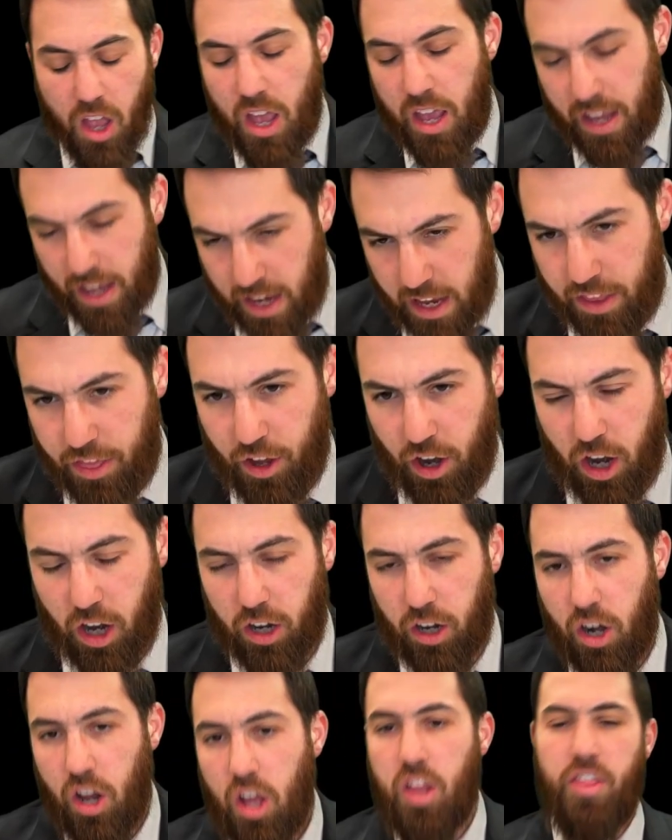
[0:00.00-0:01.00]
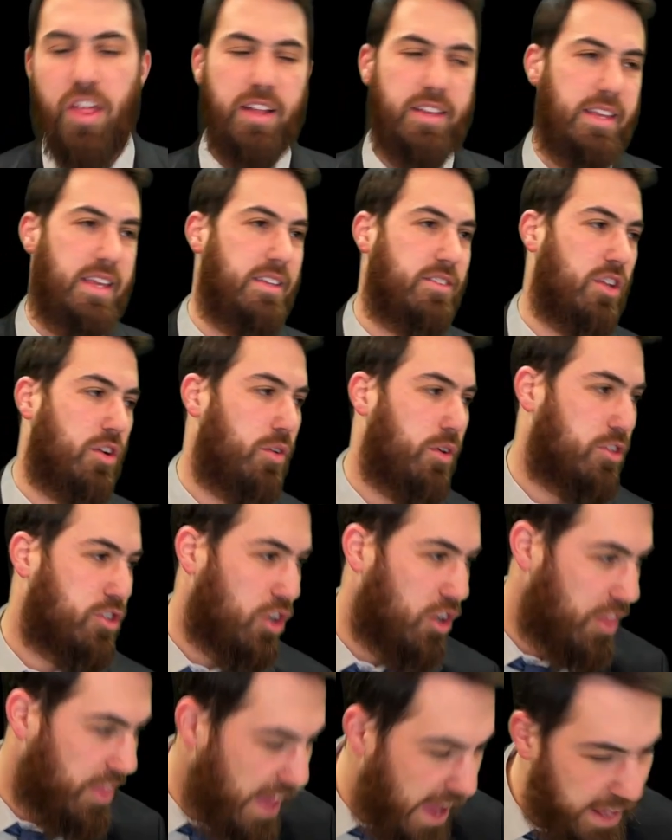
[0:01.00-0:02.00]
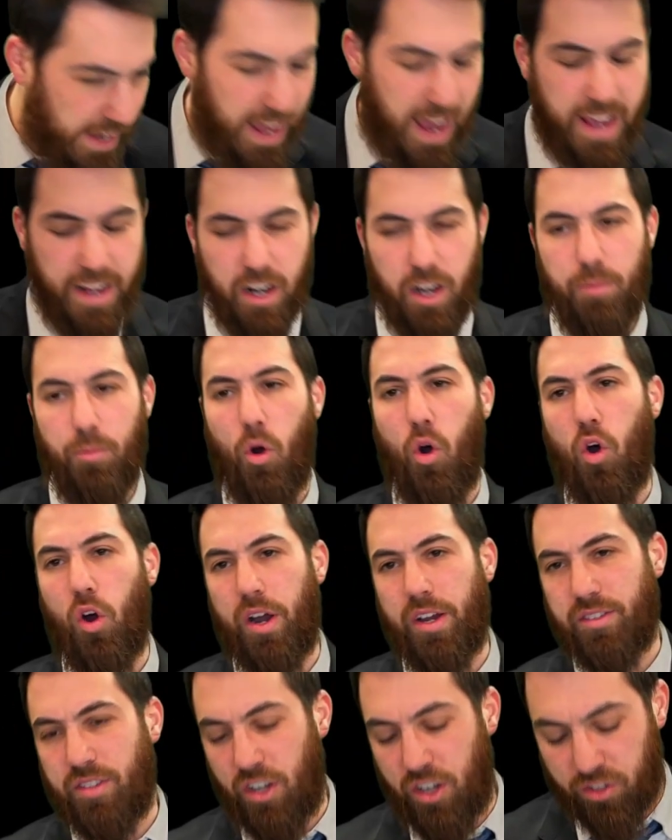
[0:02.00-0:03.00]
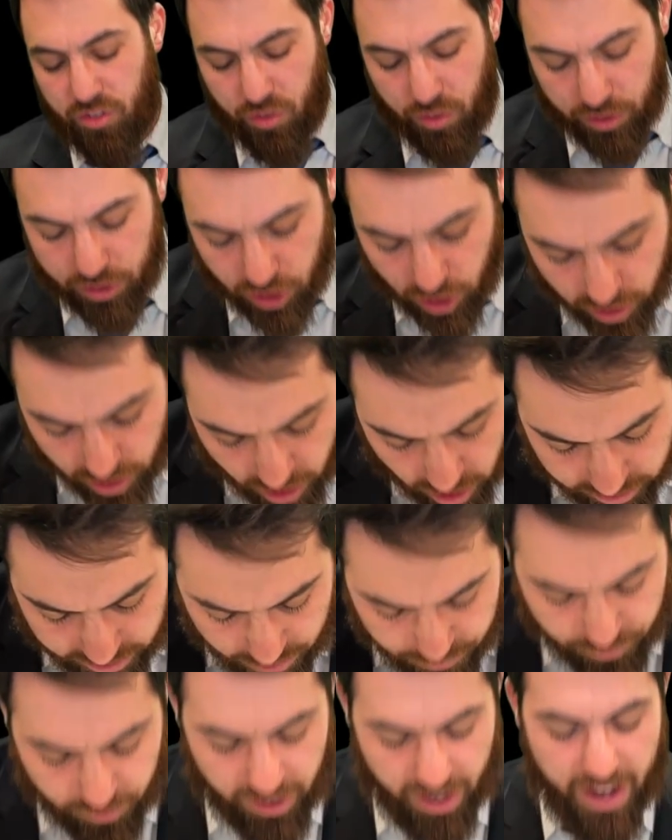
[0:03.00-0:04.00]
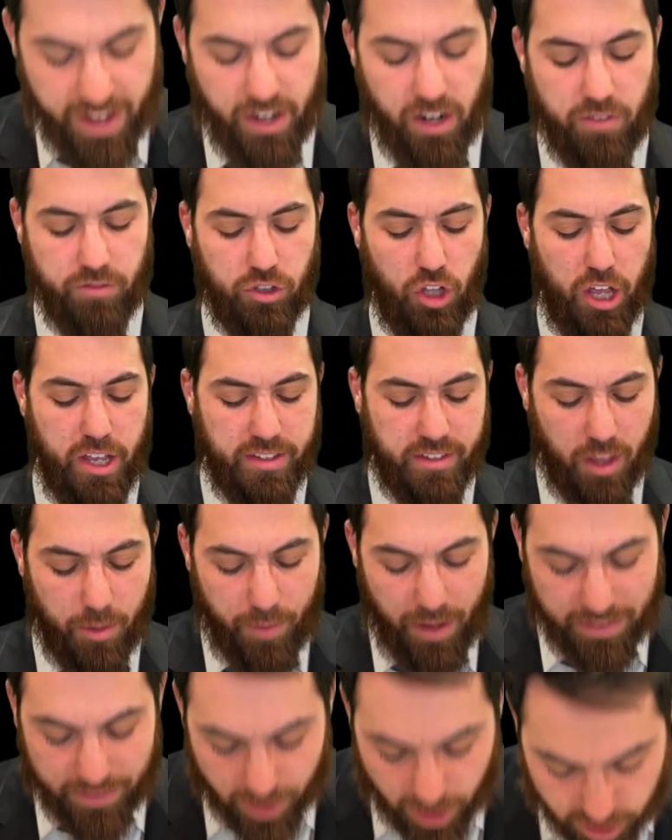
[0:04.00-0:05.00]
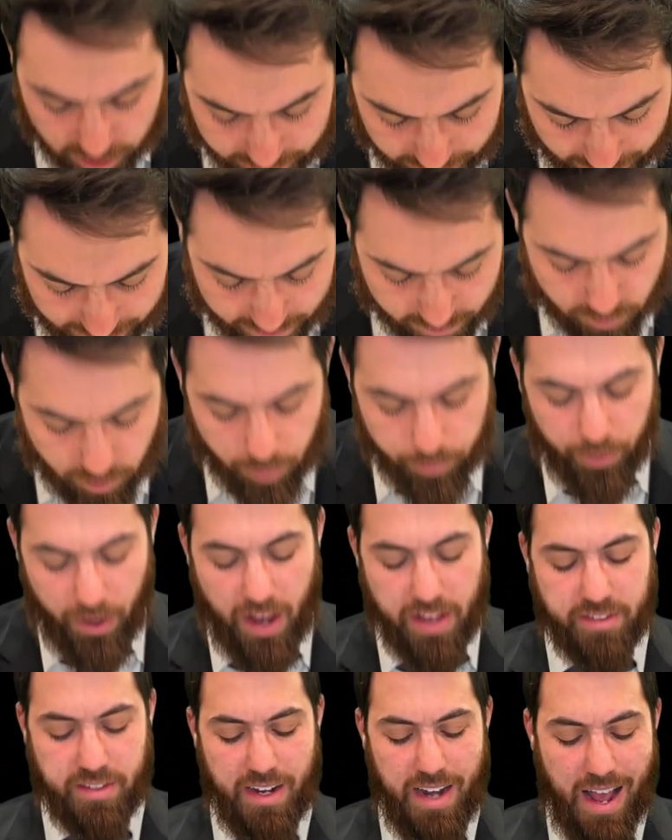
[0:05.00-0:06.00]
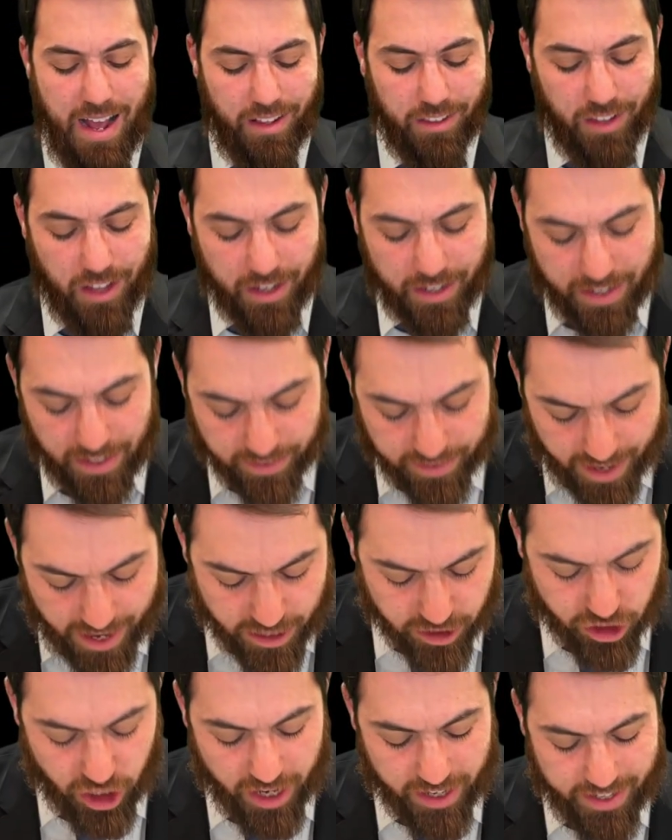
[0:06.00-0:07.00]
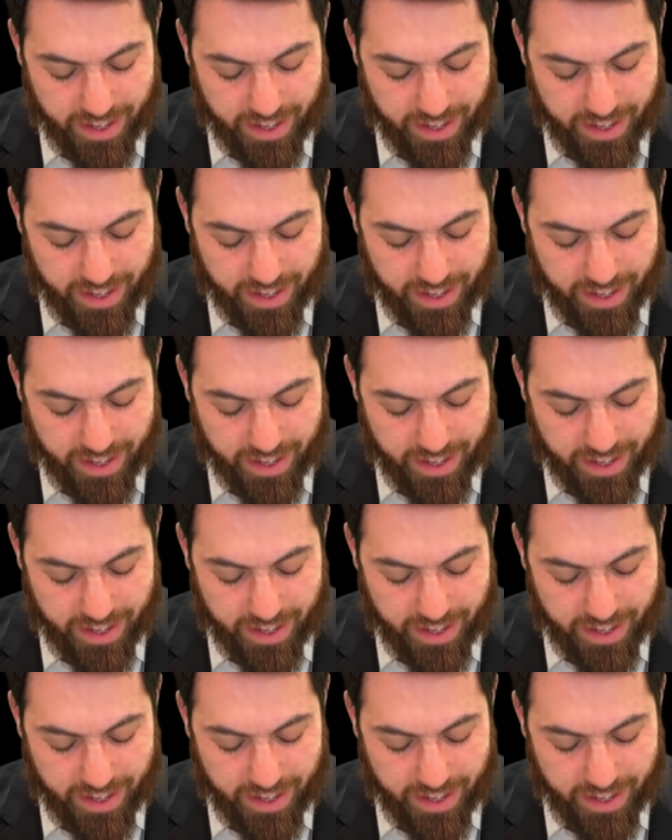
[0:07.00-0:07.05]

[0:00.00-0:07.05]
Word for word: either that he's going to return that item or he's going to return a different item. You cannot give him a present. Says